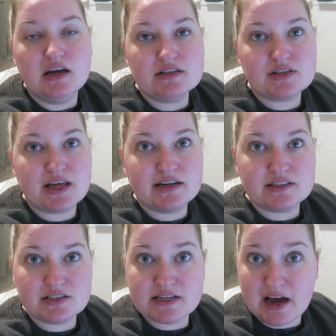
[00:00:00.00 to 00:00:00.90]
So that
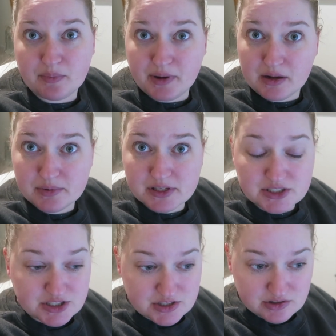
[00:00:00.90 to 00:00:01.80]
is now
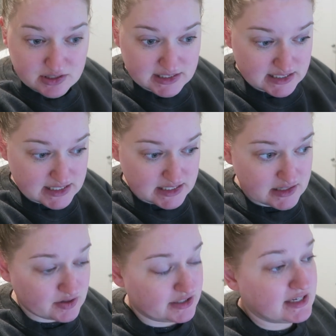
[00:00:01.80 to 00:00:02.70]
published, so you guys can
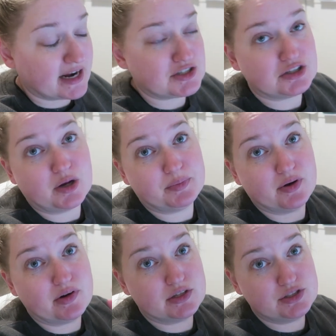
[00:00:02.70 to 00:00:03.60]
see. So I did actually
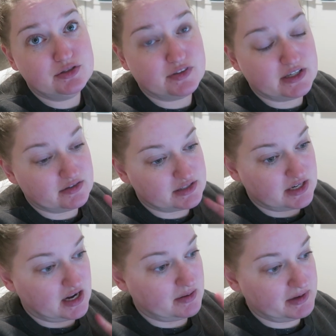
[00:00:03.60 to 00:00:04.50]
upload 2 videos
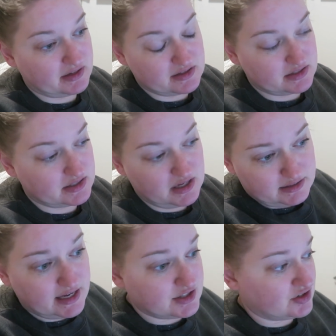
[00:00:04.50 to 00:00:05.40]
today, because
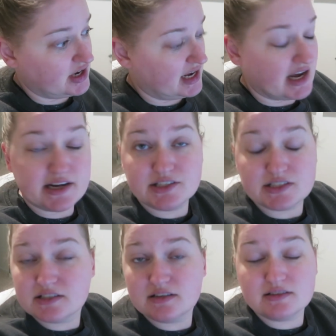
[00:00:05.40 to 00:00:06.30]
yesterday I
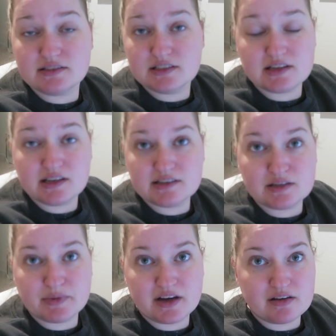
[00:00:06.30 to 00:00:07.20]
just didn't get
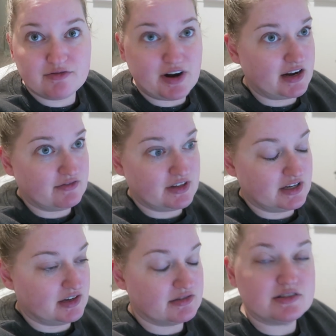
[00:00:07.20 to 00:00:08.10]
to my Friday
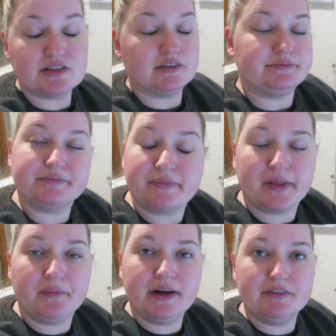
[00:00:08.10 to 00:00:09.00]
video. So
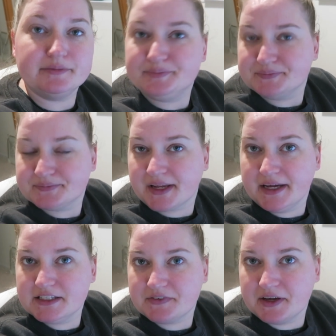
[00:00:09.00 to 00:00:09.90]
whatever,
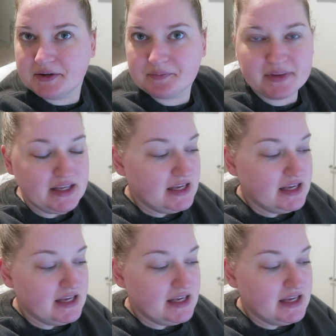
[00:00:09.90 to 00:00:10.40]
it's fine.